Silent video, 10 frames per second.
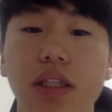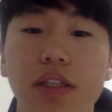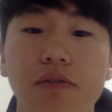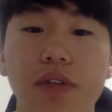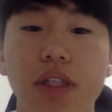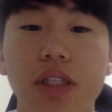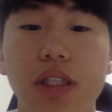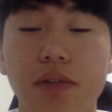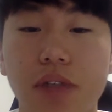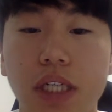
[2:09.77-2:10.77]

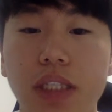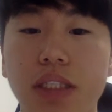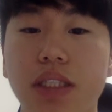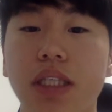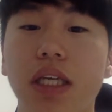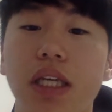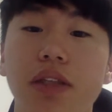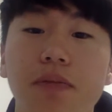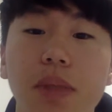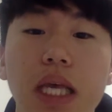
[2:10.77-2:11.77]
invertebrates,
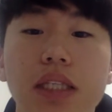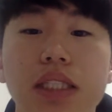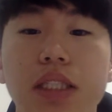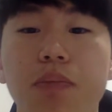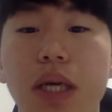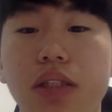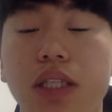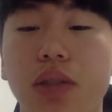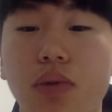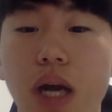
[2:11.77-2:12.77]
and plants,
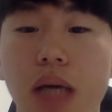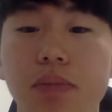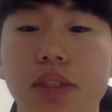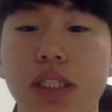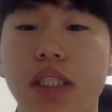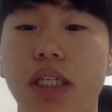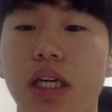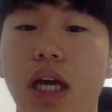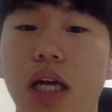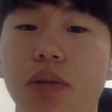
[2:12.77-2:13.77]
especially crops,
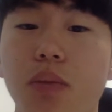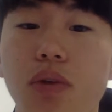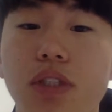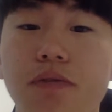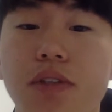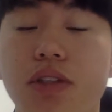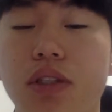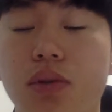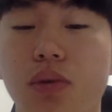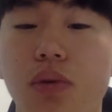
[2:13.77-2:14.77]
are the most
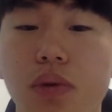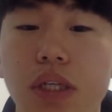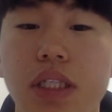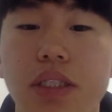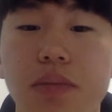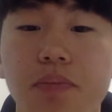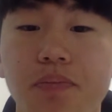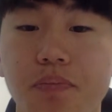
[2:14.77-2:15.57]
influential organisms.